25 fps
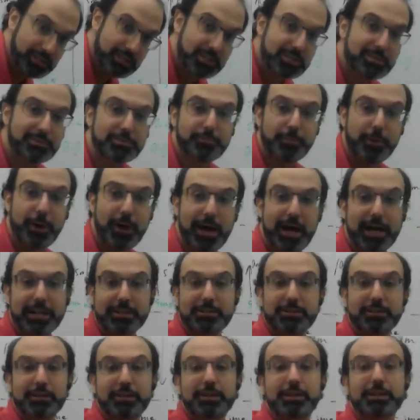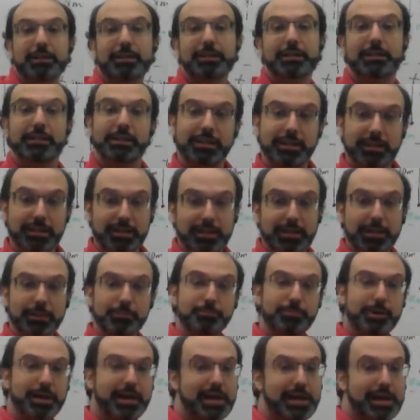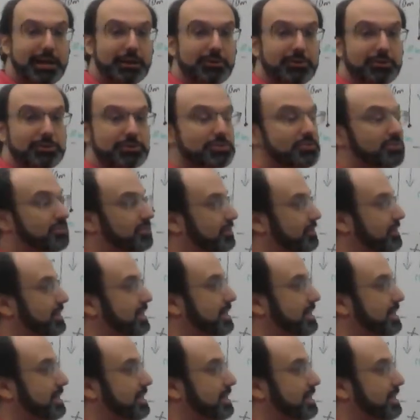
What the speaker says: spot key patterns very